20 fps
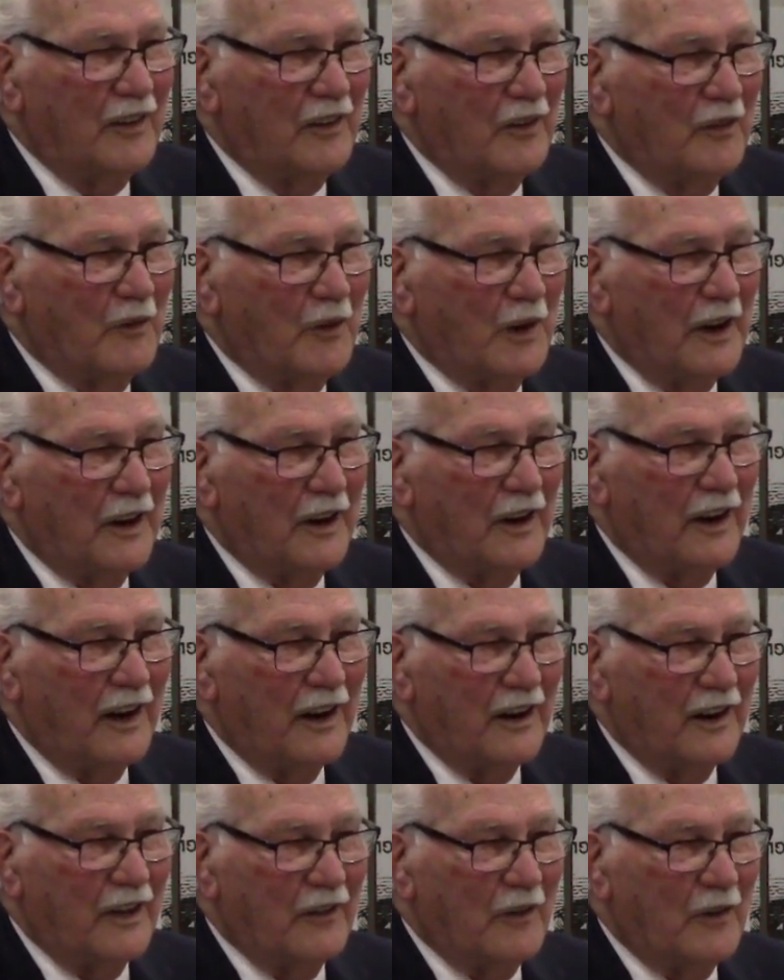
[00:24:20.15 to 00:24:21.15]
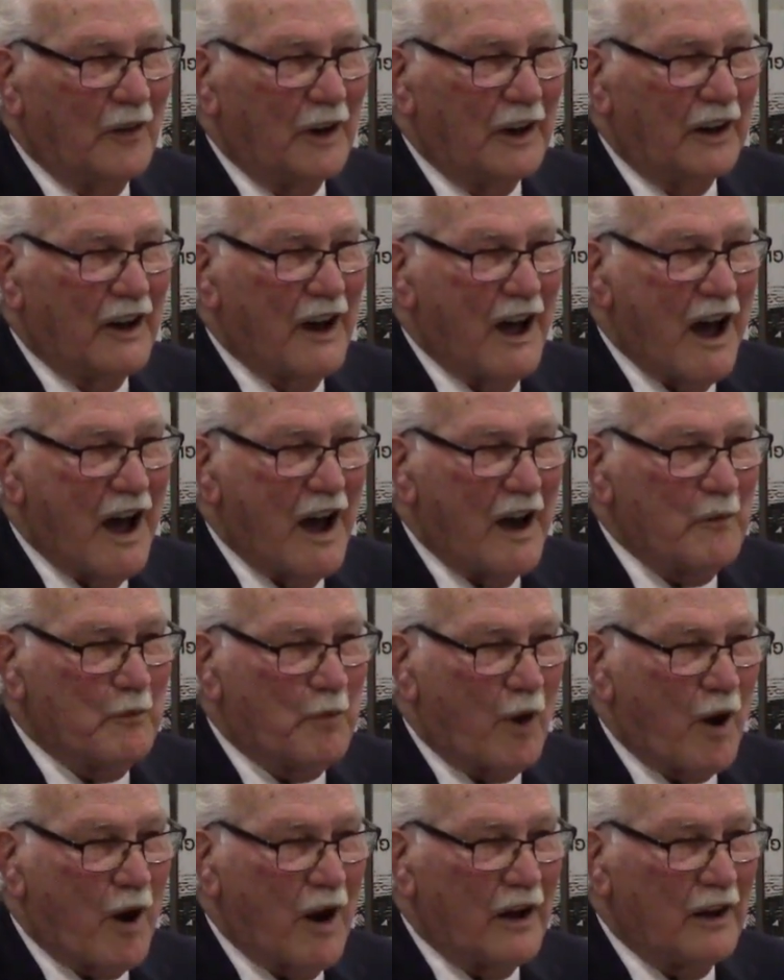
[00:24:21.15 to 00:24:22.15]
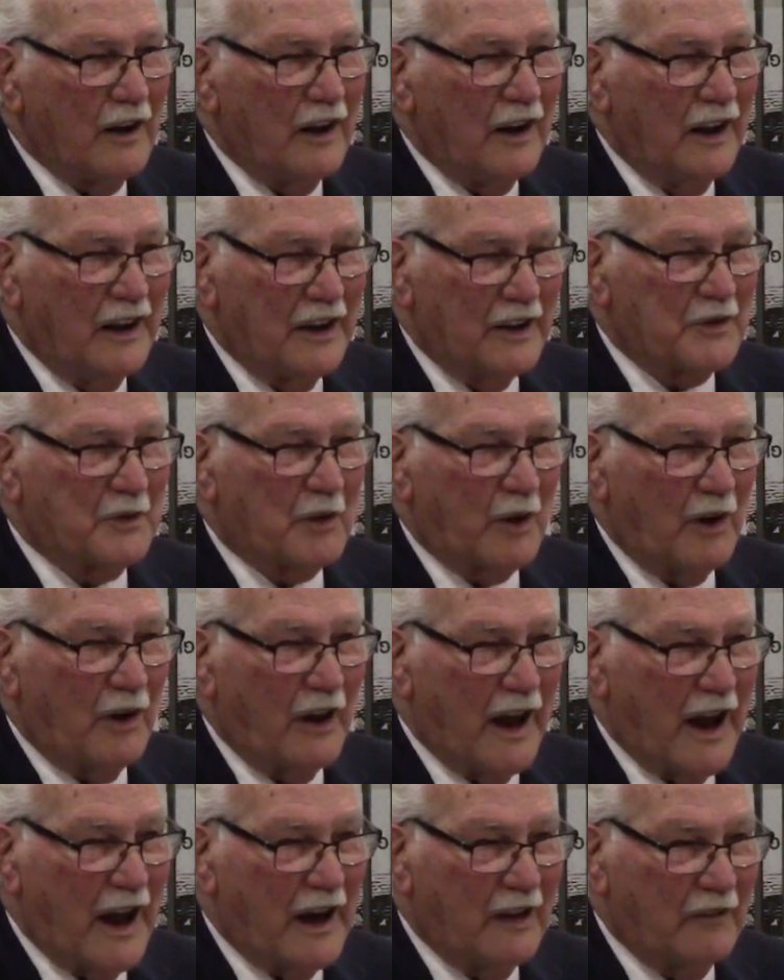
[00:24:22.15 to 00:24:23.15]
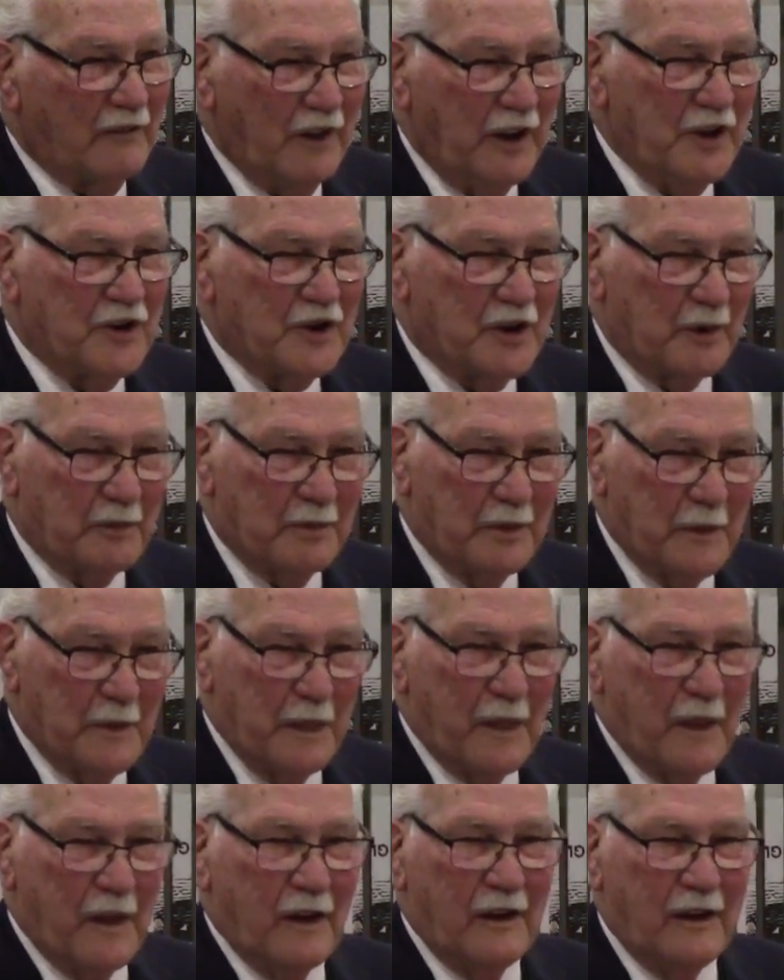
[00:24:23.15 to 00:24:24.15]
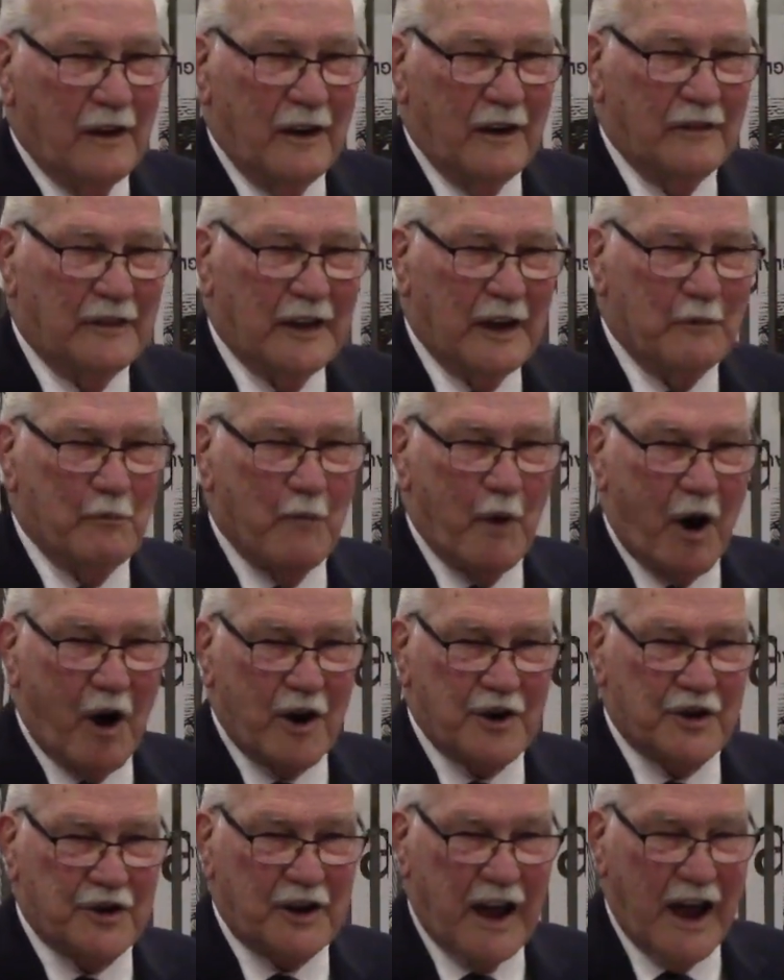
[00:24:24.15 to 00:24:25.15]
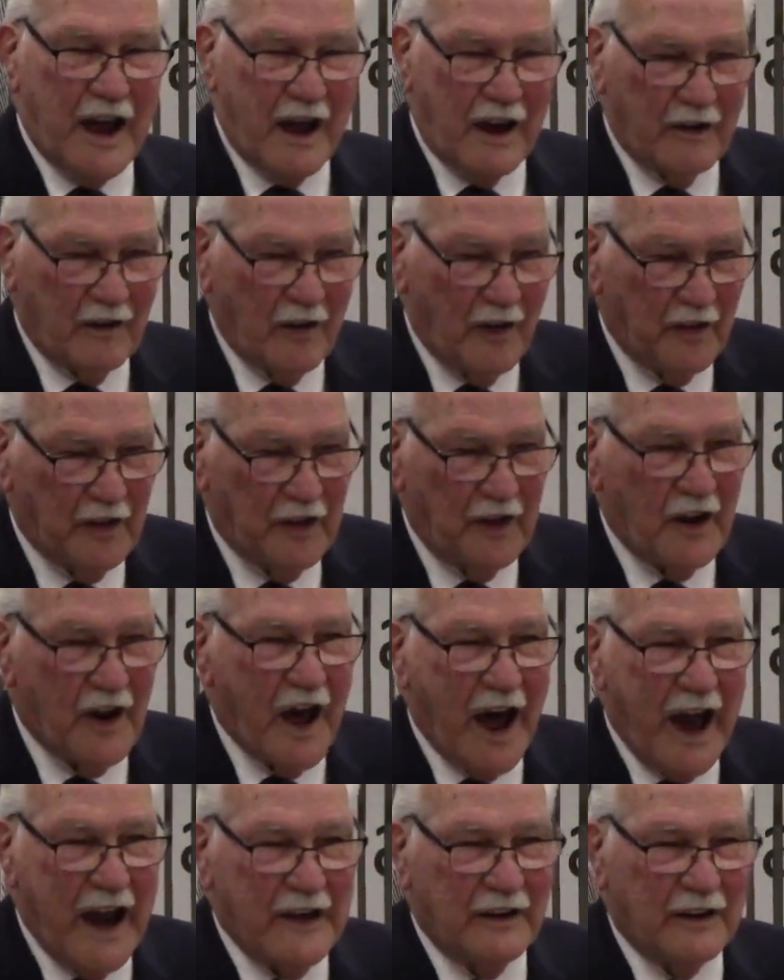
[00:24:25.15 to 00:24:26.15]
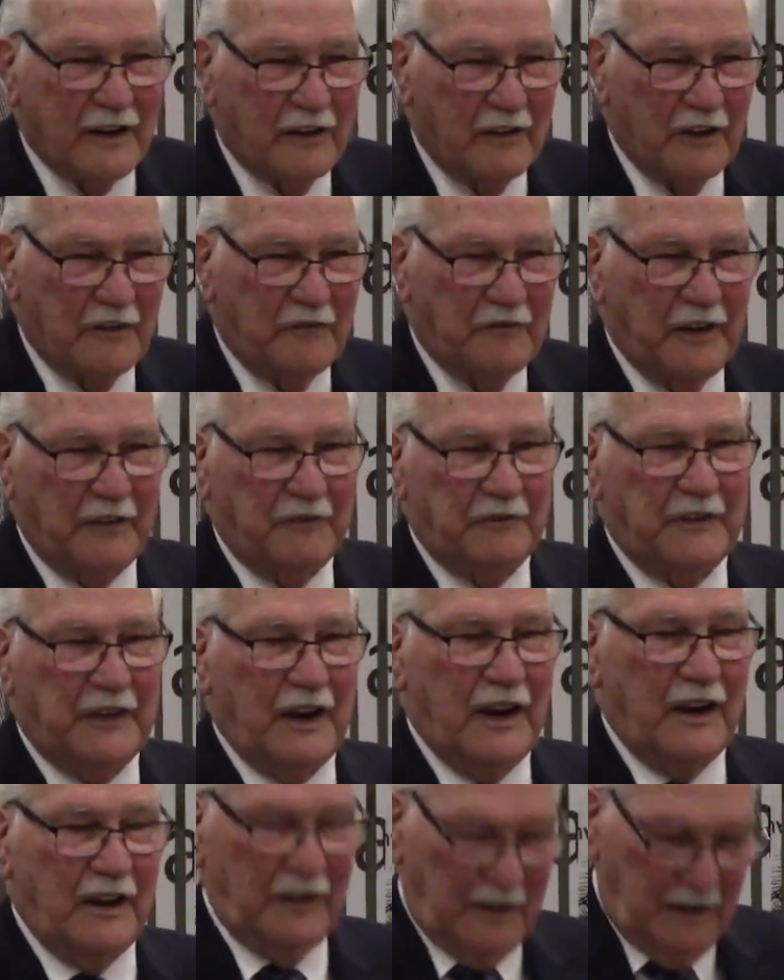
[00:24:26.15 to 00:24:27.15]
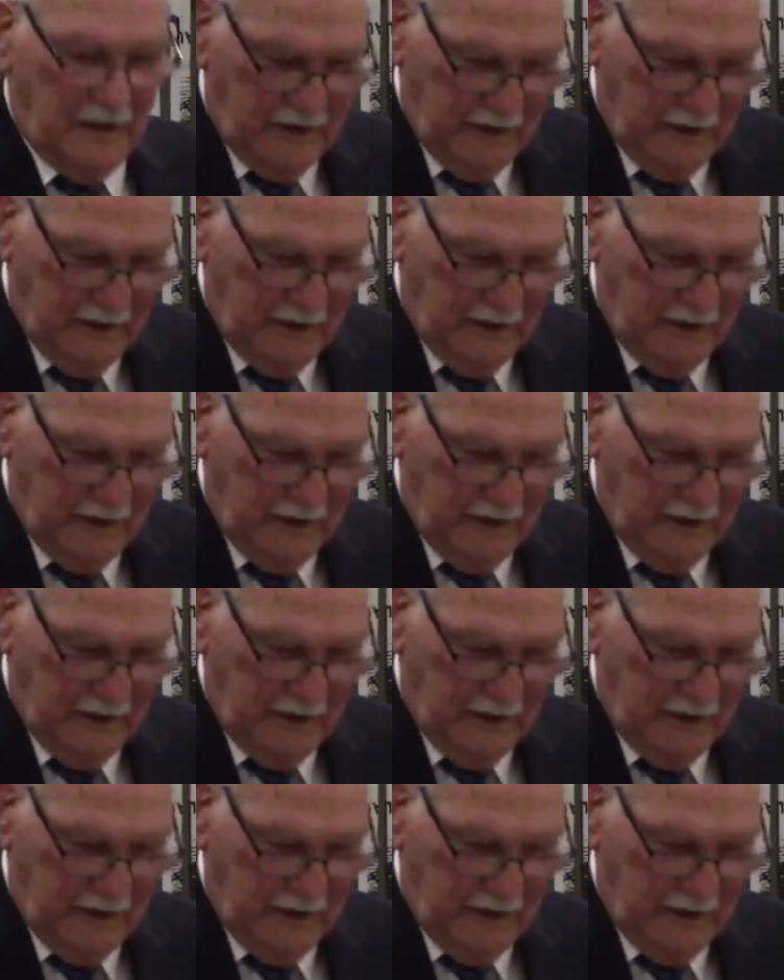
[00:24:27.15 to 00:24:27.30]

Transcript: when when God brought Israel out of Egypt they marched out on the night of the 15th,